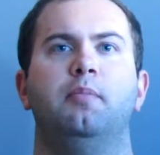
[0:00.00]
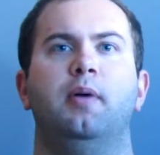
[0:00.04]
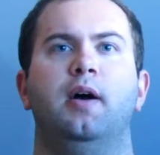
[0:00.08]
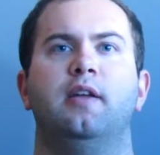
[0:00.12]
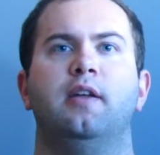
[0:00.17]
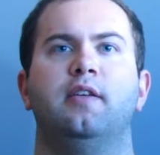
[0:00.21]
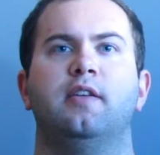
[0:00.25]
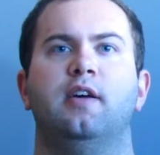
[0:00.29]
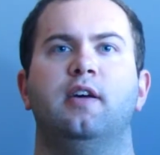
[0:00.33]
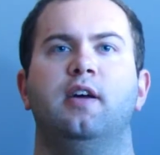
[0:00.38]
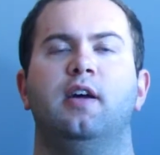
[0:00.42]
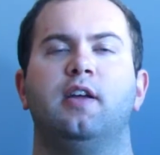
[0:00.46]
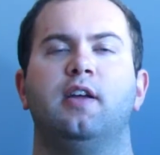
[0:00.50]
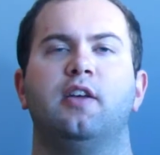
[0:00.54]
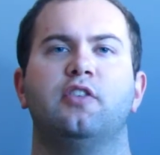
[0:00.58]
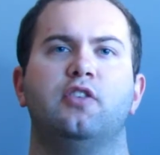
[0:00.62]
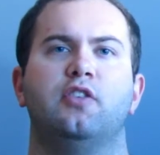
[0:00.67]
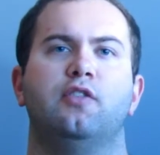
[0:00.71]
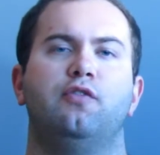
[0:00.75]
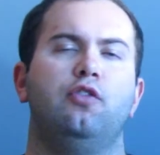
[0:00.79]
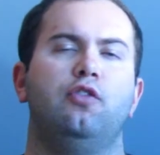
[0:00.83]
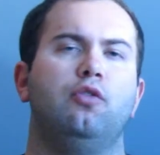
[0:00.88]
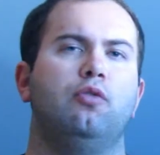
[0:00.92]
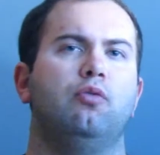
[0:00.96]
But I guess
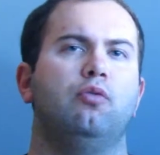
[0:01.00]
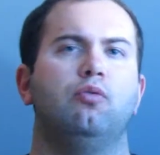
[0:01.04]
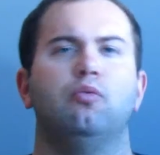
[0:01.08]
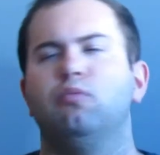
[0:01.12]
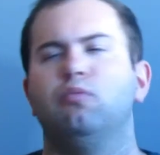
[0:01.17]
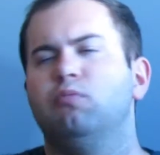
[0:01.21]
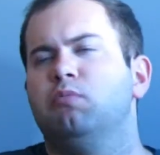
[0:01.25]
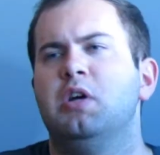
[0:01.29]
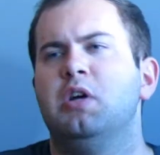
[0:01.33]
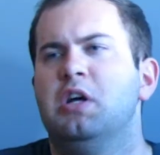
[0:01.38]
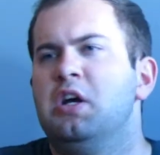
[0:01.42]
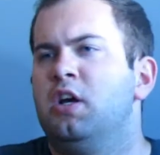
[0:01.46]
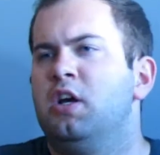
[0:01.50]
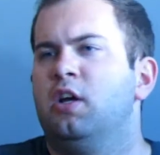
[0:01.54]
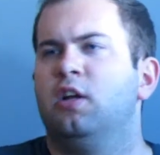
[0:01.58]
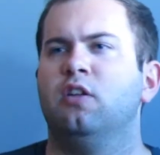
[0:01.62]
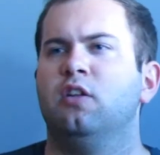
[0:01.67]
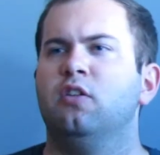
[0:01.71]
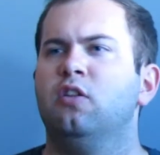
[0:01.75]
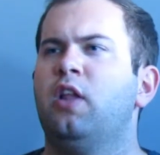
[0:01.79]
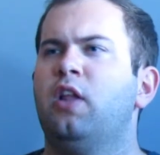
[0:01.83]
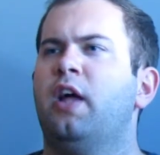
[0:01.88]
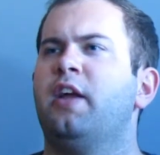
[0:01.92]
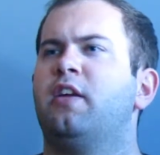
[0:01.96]
if you
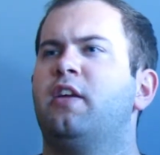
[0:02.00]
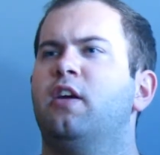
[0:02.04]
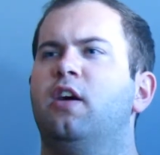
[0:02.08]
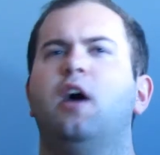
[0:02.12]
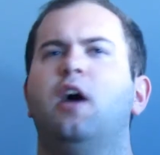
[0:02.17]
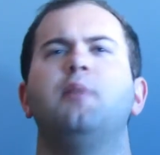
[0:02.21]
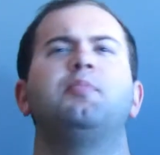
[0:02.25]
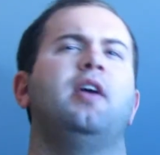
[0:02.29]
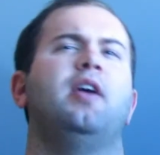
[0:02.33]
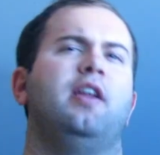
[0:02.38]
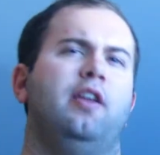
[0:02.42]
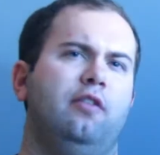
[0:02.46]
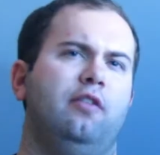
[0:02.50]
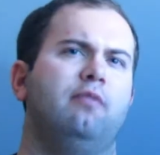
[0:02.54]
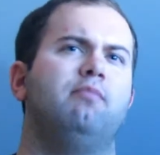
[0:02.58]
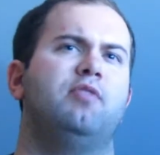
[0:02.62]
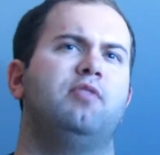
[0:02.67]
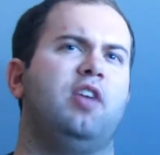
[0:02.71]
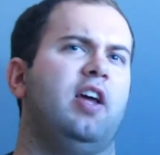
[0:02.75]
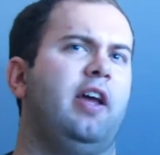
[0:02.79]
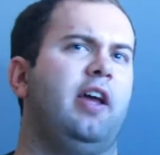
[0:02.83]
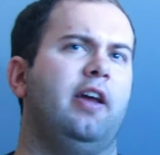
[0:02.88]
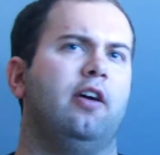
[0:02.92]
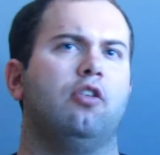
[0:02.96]
like an updated
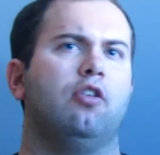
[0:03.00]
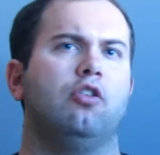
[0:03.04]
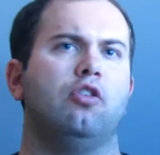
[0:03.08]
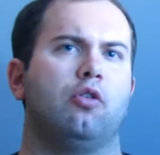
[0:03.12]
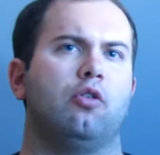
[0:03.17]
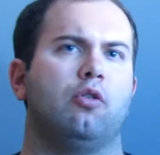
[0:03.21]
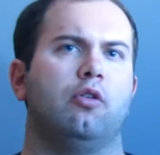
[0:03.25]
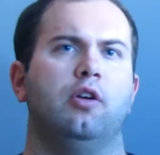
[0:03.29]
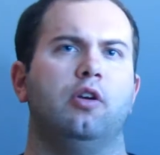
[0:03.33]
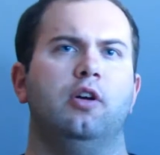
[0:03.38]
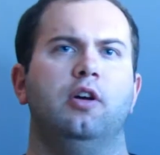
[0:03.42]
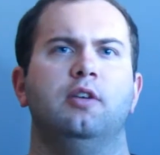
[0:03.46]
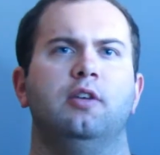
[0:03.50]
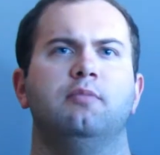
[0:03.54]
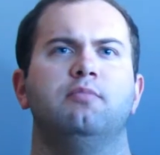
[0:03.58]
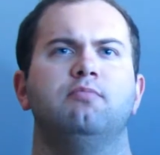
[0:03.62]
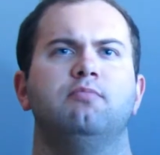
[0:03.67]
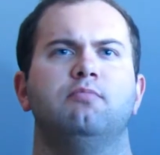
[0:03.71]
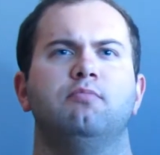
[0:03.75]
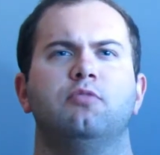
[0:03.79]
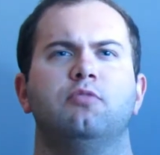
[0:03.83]
tale or a